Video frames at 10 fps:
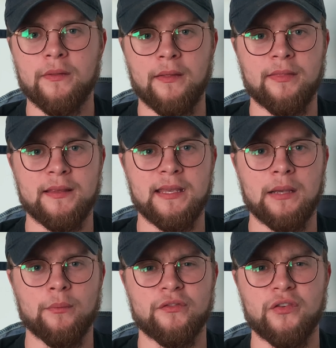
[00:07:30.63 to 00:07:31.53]
then thinking
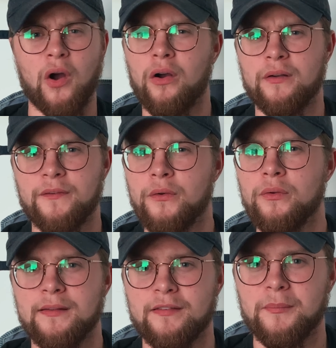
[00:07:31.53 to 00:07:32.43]
it was dog
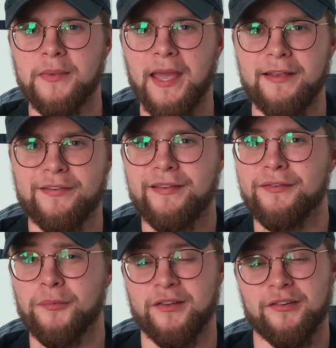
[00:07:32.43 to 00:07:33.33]
food in some
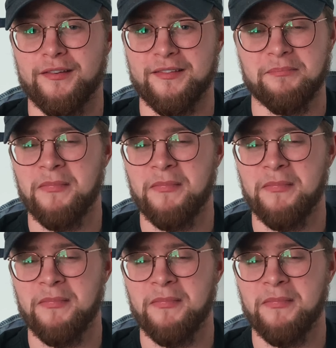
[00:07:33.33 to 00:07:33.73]
cases, which is,